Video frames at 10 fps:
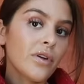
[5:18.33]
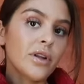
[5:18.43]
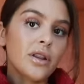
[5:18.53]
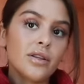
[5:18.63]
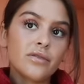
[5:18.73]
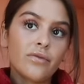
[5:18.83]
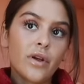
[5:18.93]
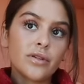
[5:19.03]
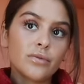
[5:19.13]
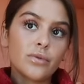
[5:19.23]
felt like this
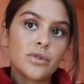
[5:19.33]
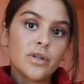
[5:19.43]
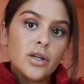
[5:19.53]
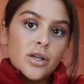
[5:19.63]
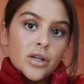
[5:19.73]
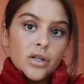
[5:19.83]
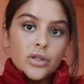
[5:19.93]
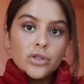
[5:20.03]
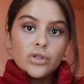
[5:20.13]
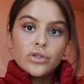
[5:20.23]
vest was
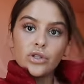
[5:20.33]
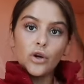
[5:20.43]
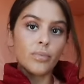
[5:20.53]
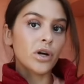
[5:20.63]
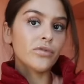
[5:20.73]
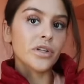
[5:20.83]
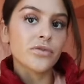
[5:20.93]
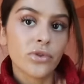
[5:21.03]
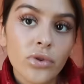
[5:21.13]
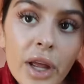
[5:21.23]
so perfect for